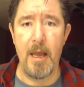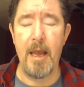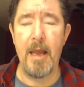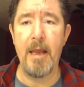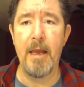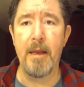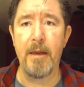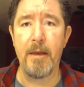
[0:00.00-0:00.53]

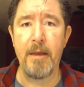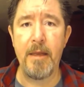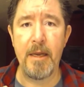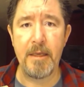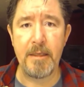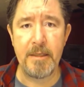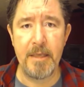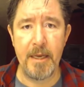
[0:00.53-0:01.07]
and
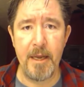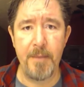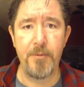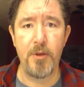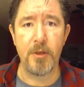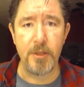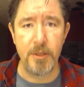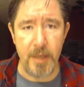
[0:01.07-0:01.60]
get it set up
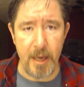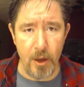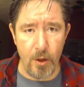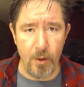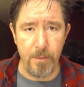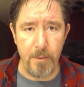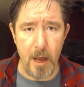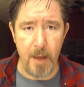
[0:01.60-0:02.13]
to
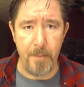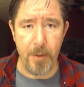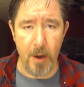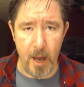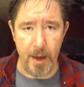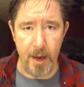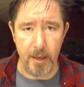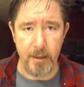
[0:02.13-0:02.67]
sell a
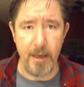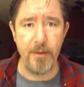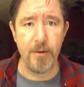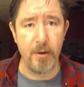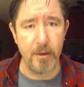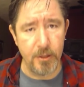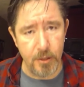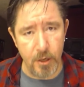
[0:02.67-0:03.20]
product,
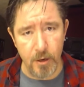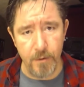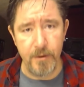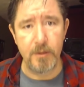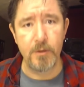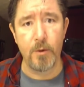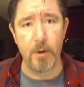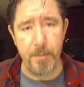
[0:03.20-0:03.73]
either a
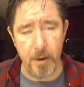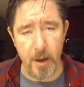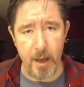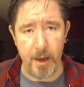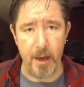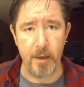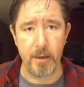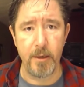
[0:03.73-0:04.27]
service or a
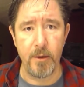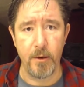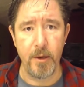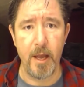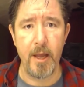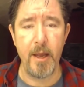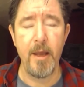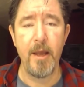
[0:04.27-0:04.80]
product,
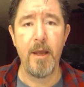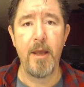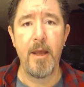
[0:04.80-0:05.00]
okay?